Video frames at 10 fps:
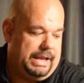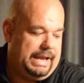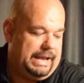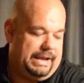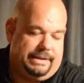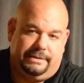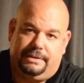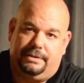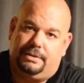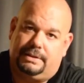
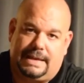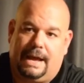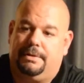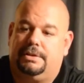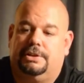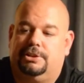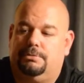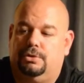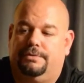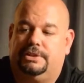and the tablet
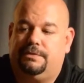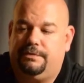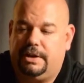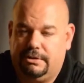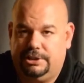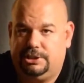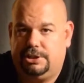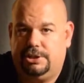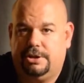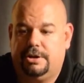doesn't move. It's very
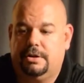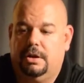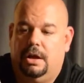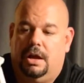secure.